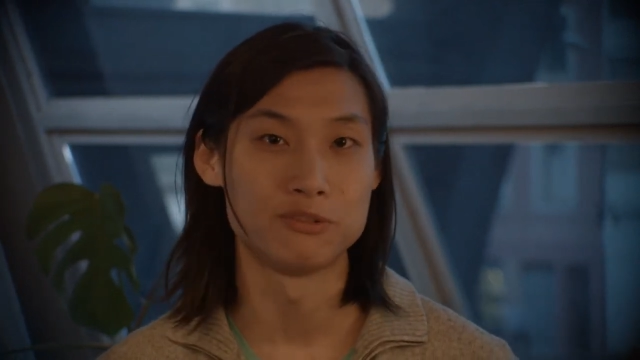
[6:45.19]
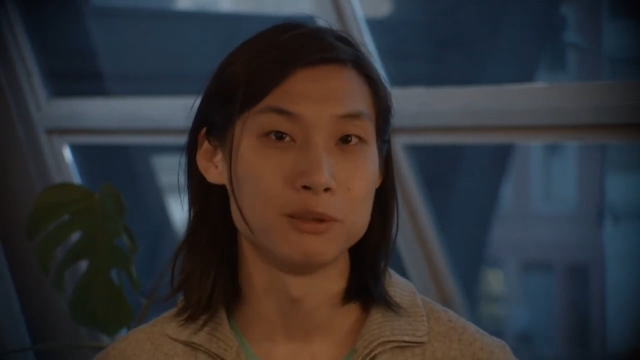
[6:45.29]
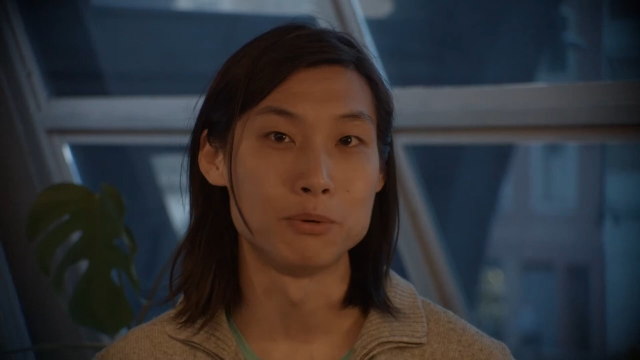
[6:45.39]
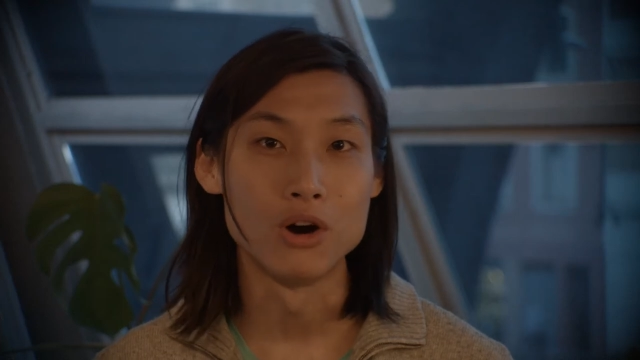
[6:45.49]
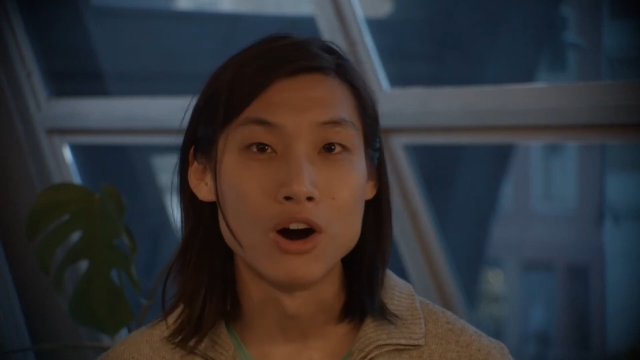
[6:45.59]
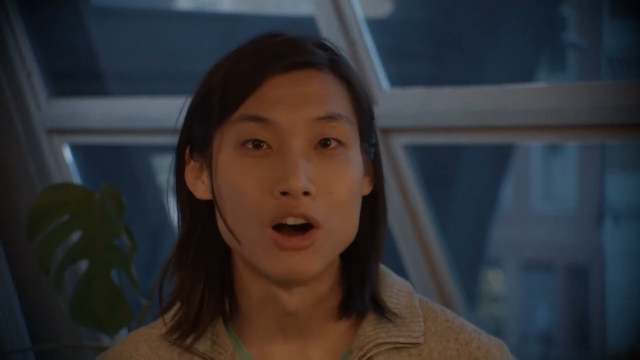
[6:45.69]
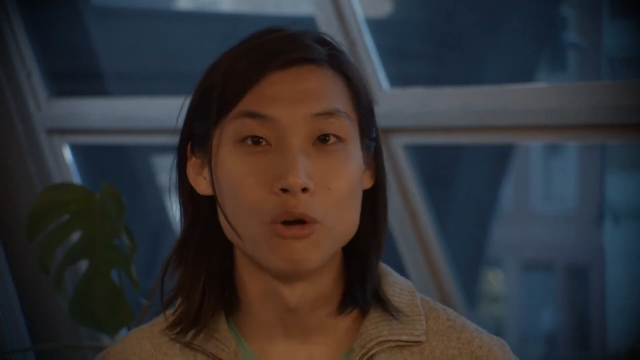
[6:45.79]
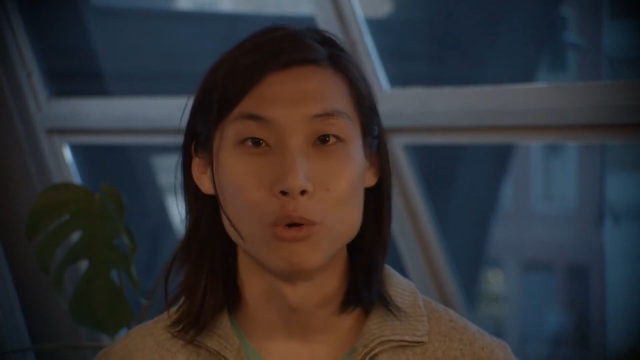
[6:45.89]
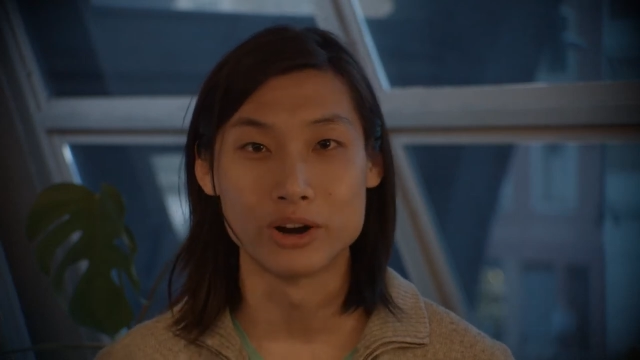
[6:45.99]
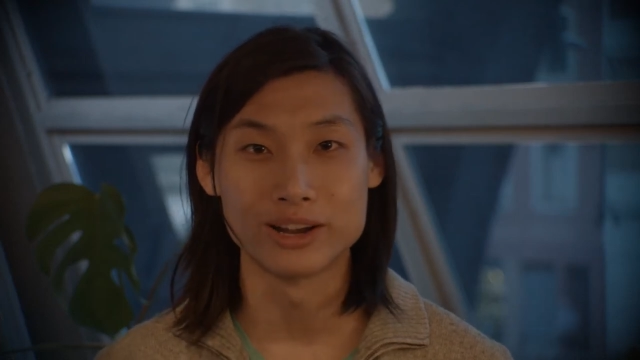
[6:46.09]
people
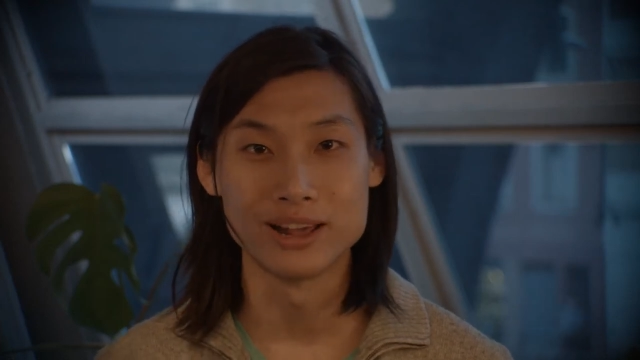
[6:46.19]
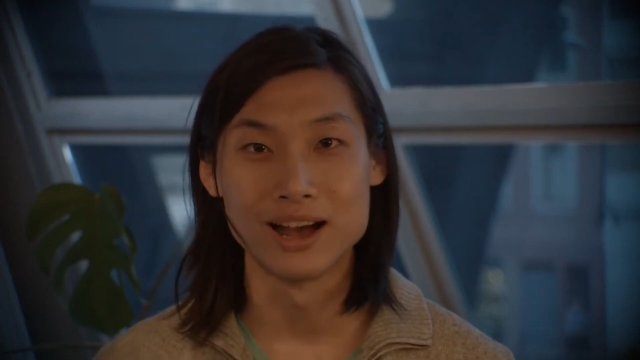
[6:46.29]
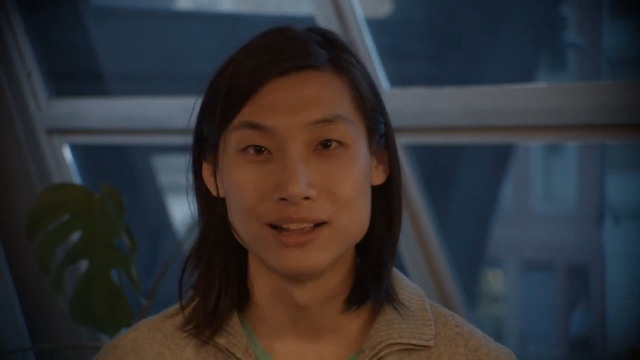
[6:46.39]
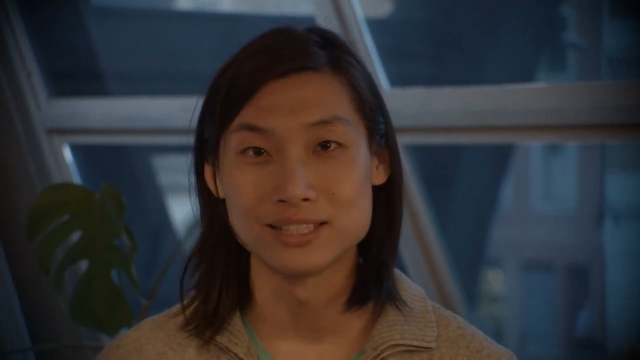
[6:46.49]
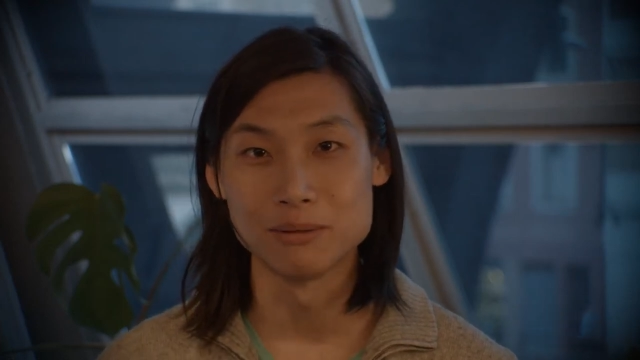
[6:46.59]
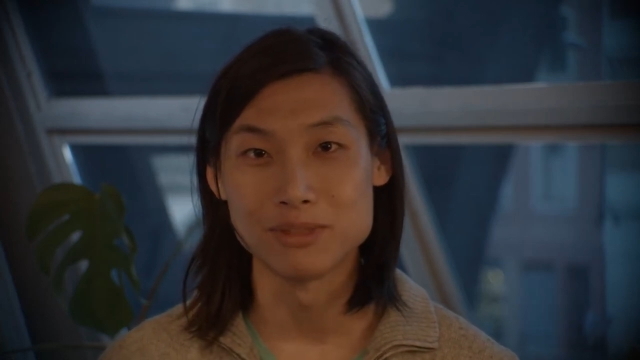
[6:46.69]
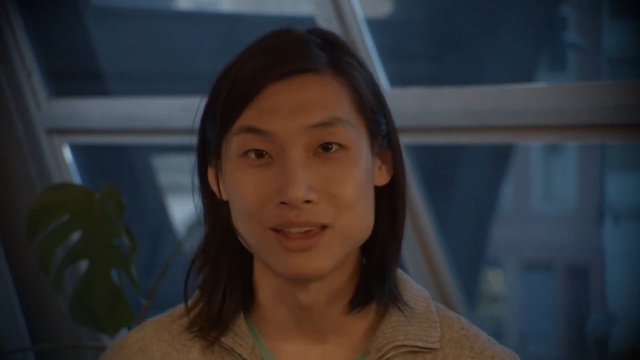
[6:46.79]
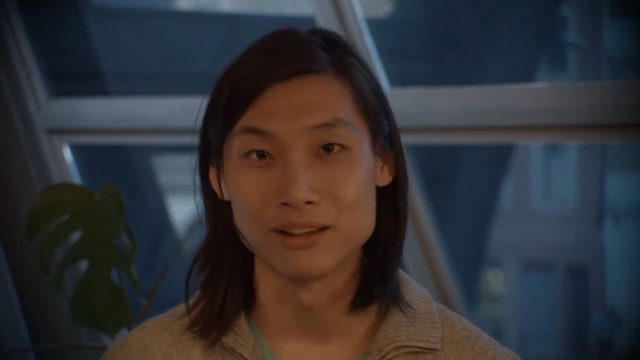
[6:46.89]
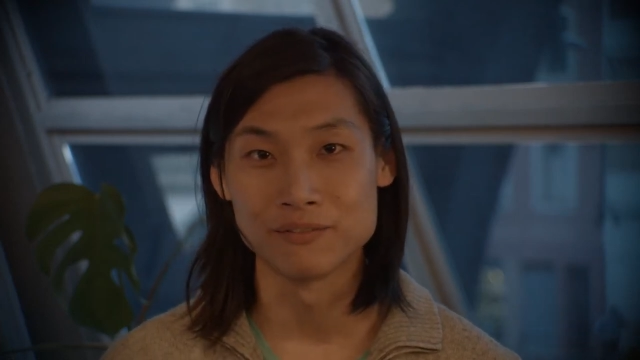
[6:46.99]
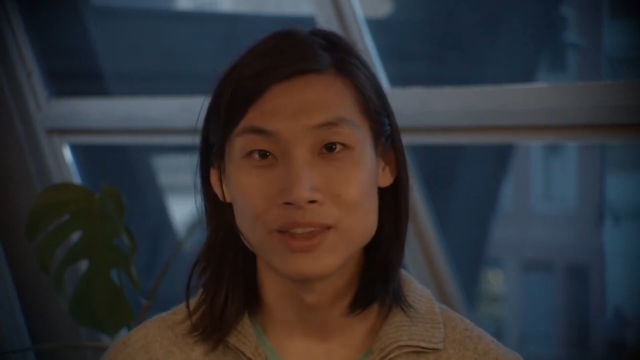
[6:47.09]
all working on
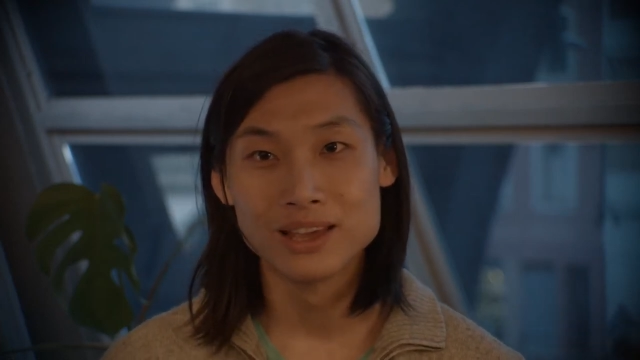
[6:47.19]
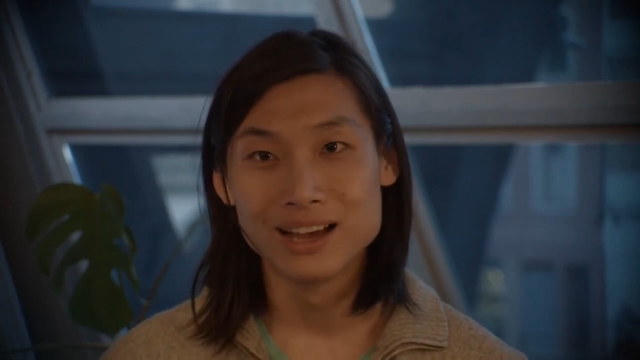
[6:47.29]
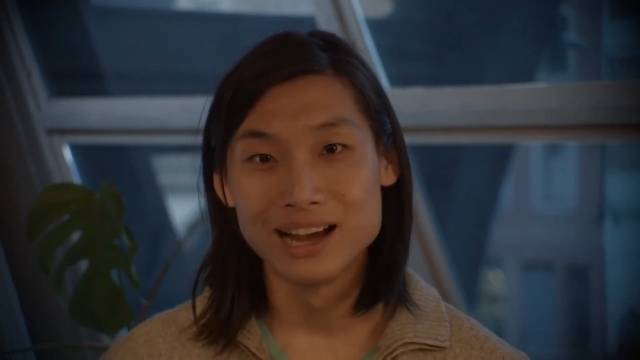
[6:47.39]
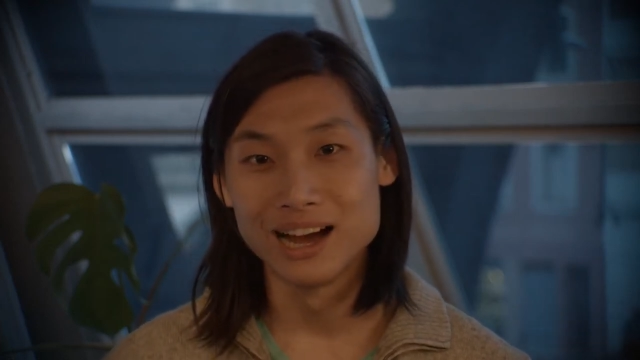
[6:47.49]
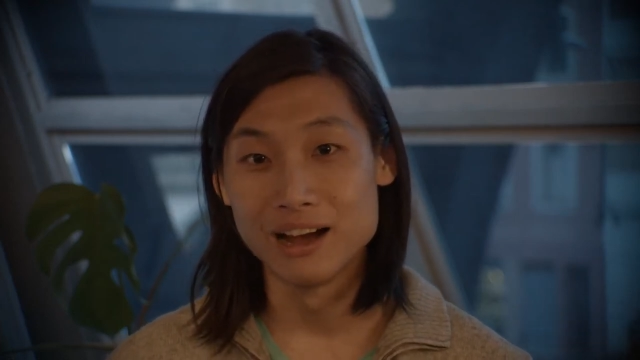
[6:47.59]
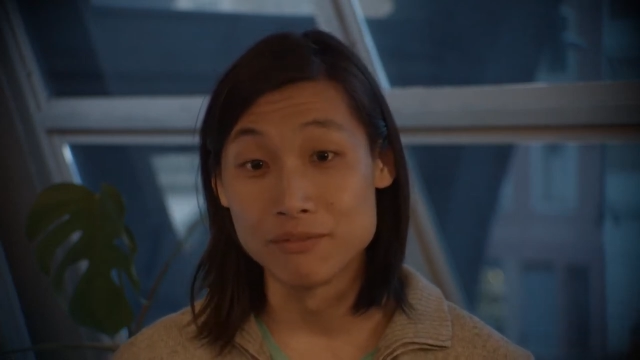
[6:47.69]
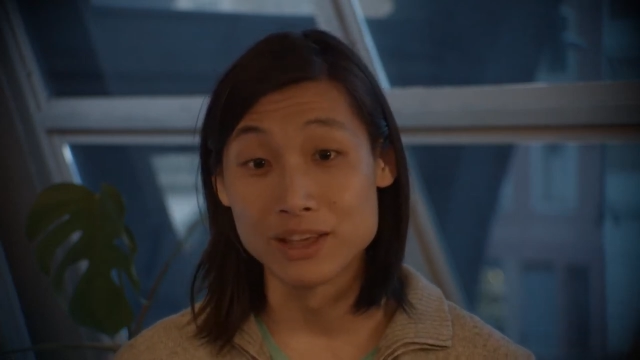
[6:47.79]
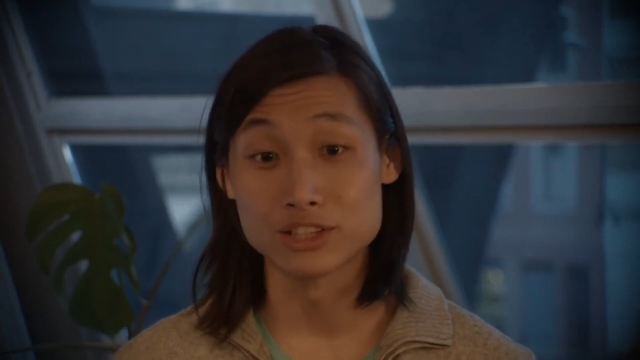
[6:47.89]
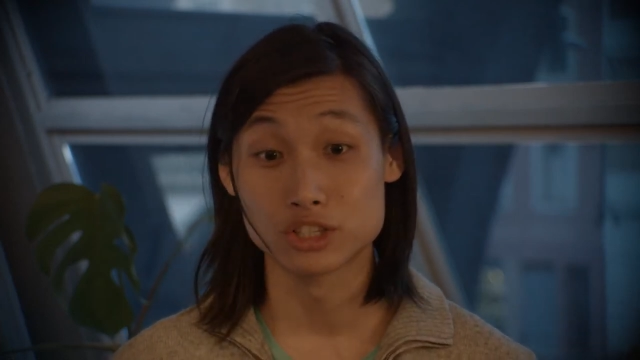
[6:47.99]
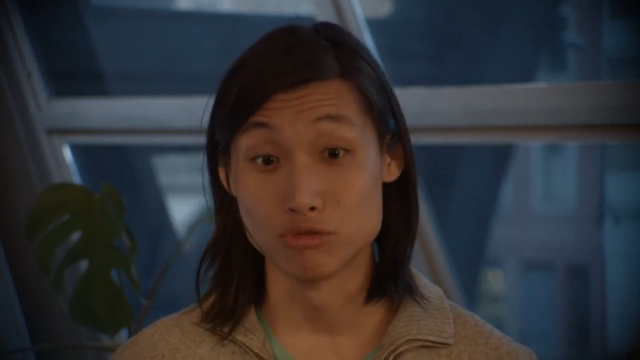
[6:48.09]
something um,
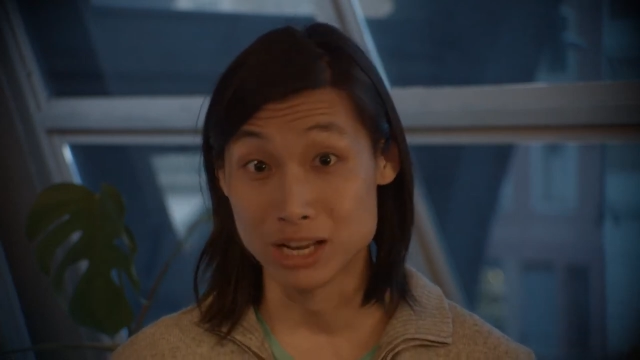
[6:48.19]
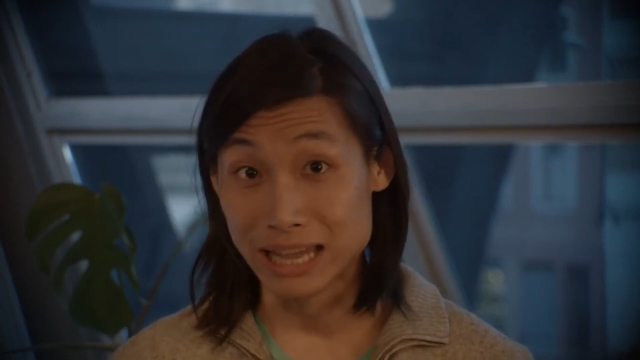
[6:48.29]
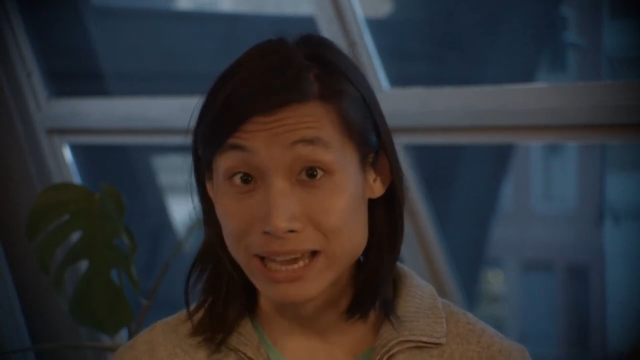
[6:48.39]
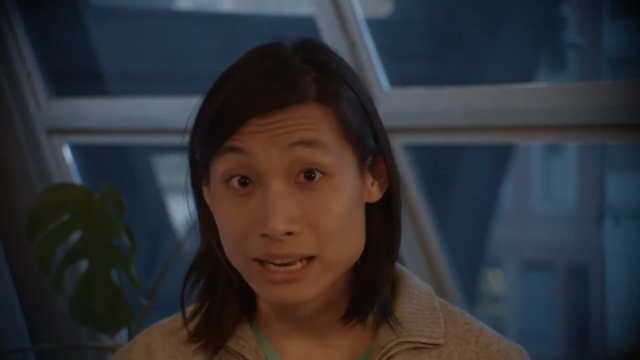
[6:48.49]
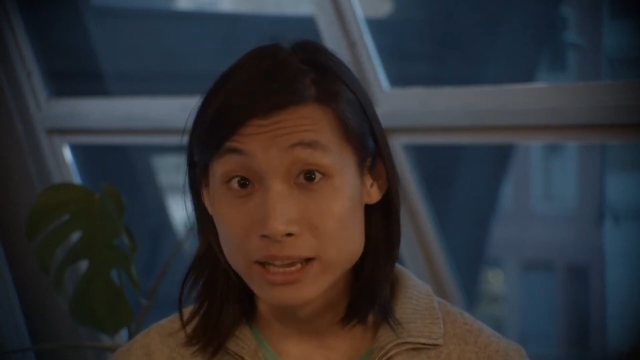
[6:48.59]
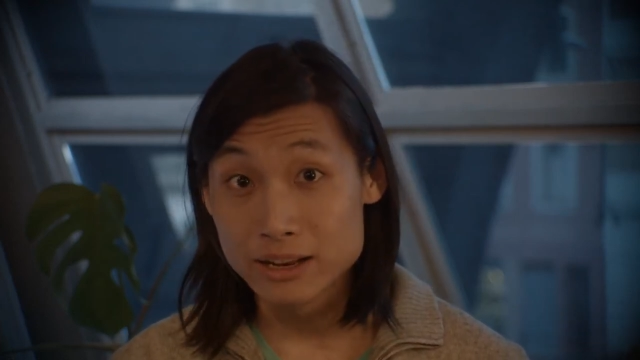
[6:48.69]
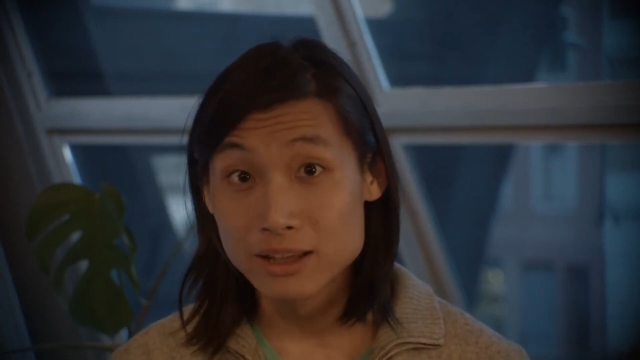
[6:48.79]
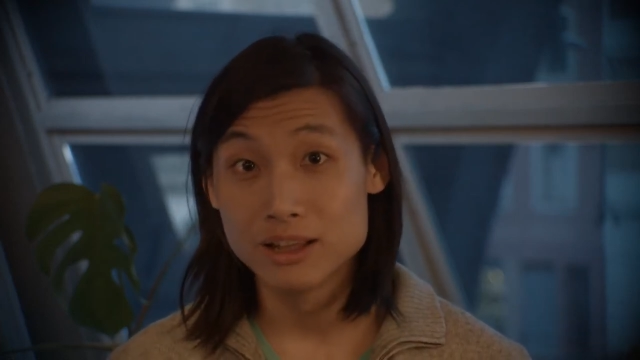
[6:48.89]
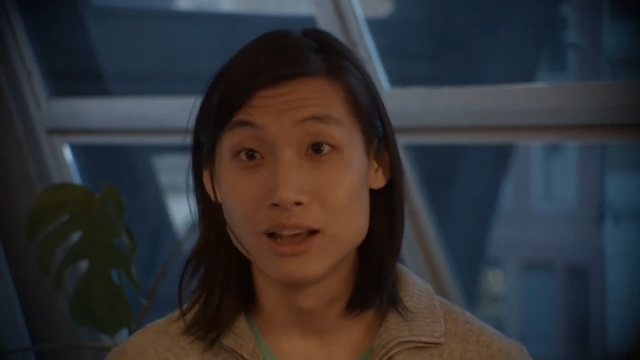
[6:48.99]
that's related.